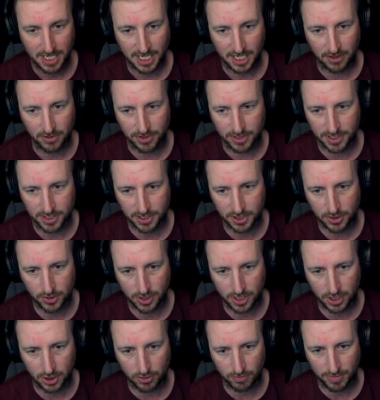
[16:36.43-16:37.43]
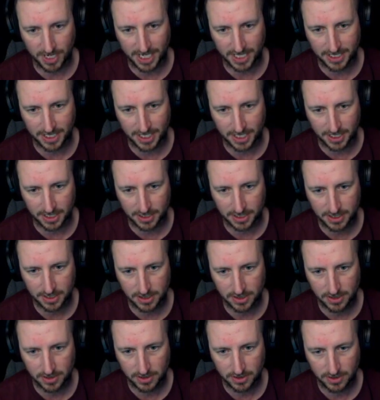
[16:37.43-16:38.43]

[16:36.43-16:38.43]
I want to show you how bad that is.